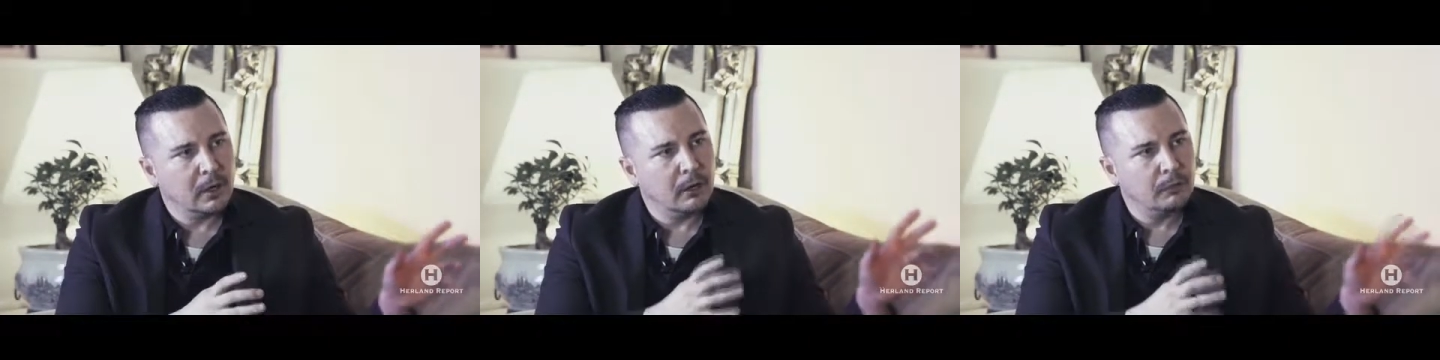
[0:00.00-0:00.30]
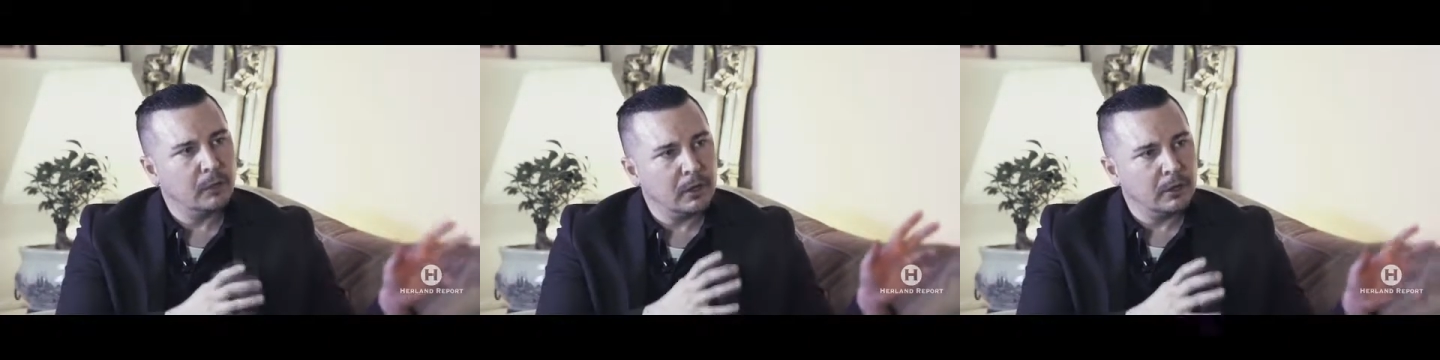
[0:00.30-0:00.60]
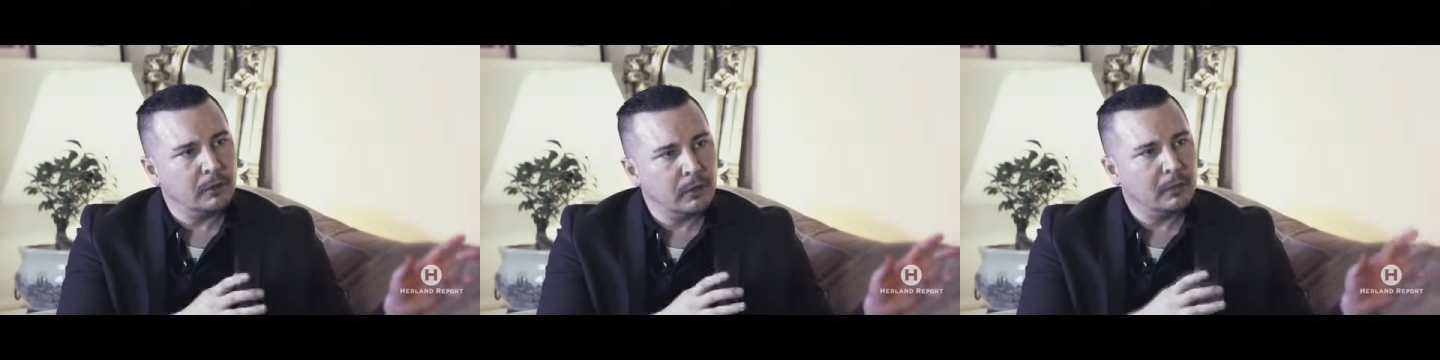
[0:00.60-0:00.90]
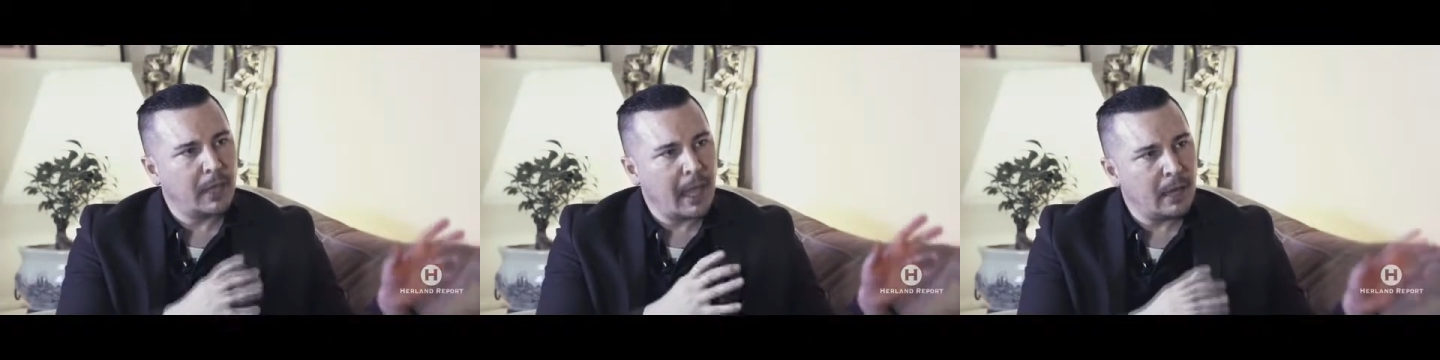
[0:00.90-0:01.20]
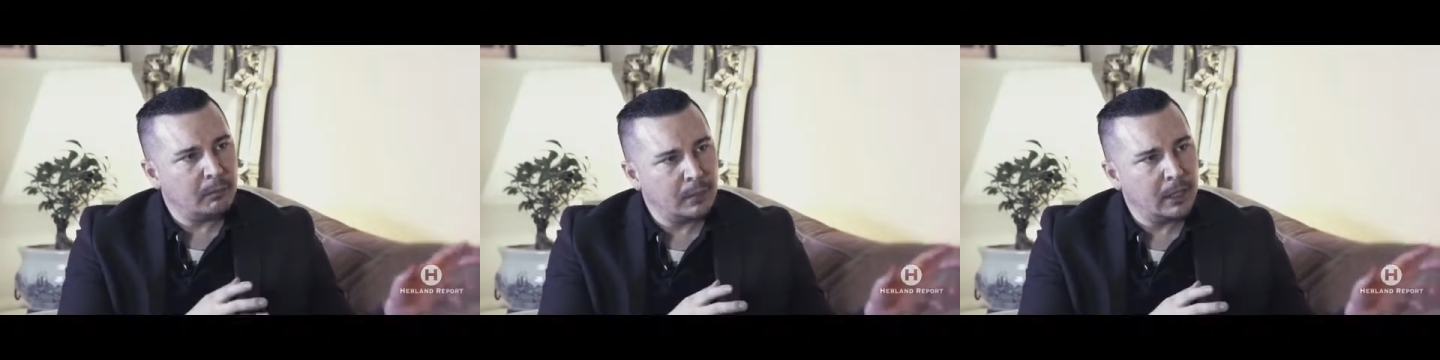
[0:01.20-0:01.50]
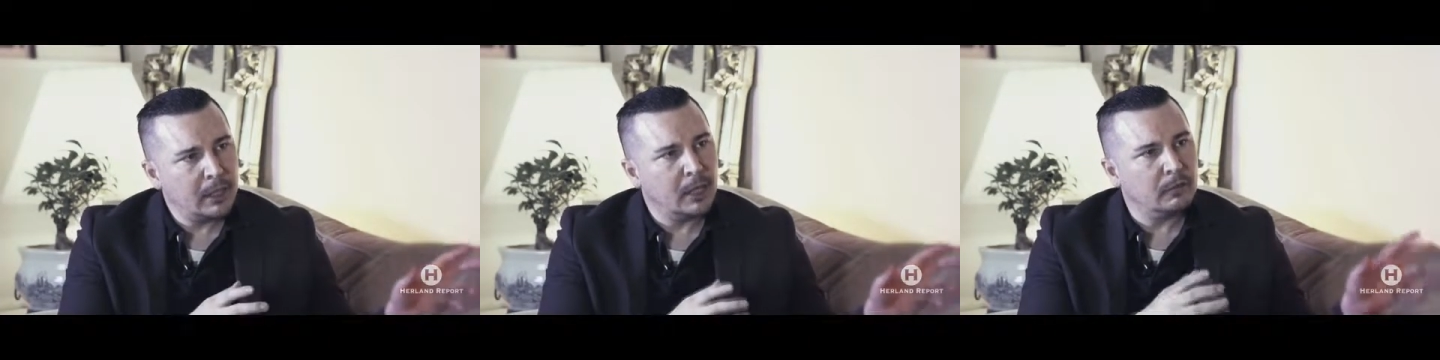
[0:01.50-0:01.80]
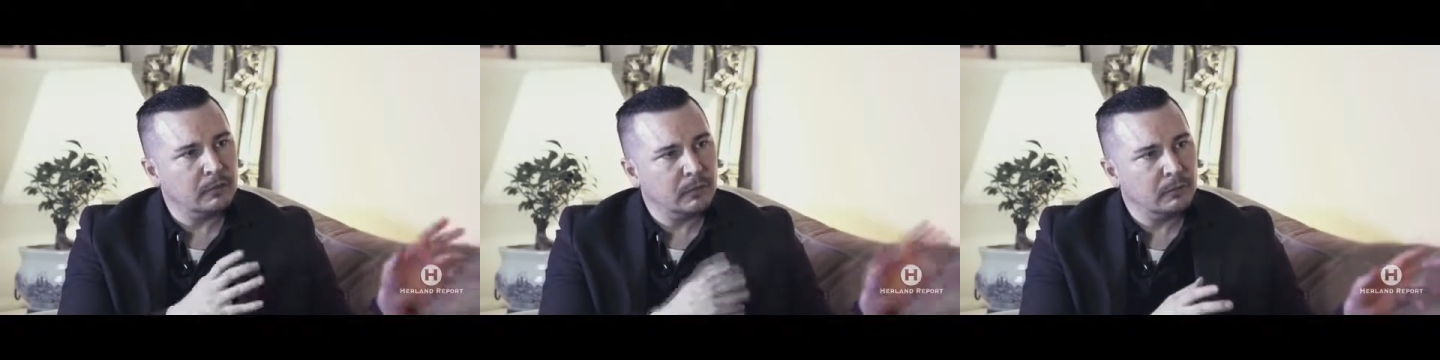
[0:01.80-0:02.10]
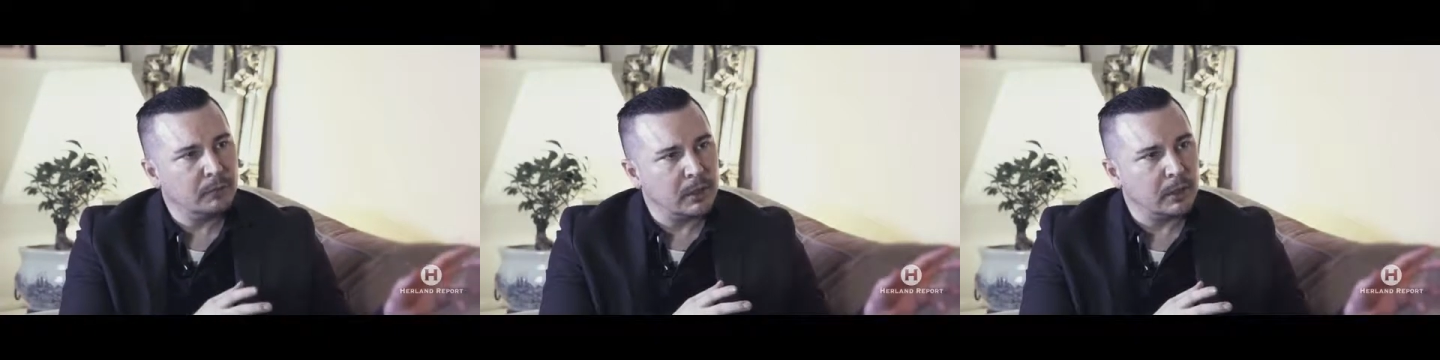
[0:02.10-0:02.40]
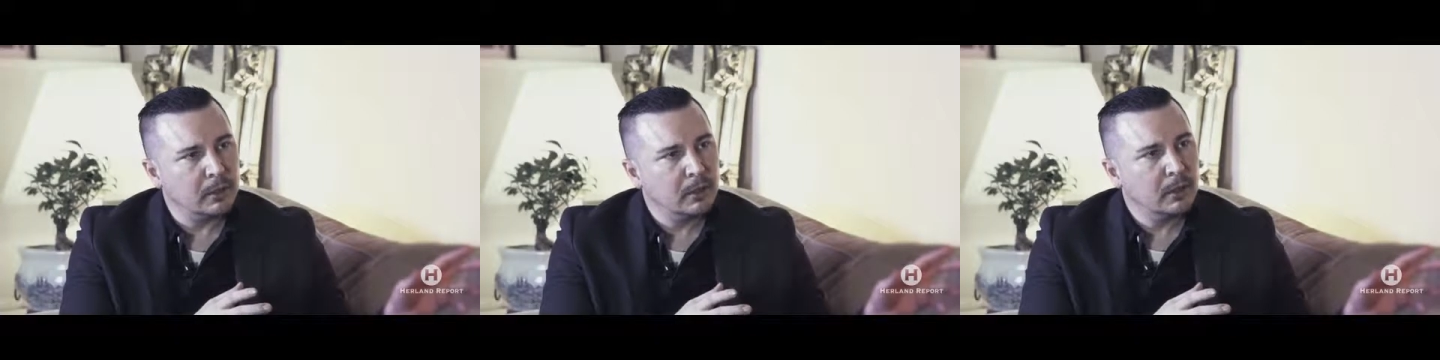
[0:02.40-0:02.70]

of what Europe can be and should be.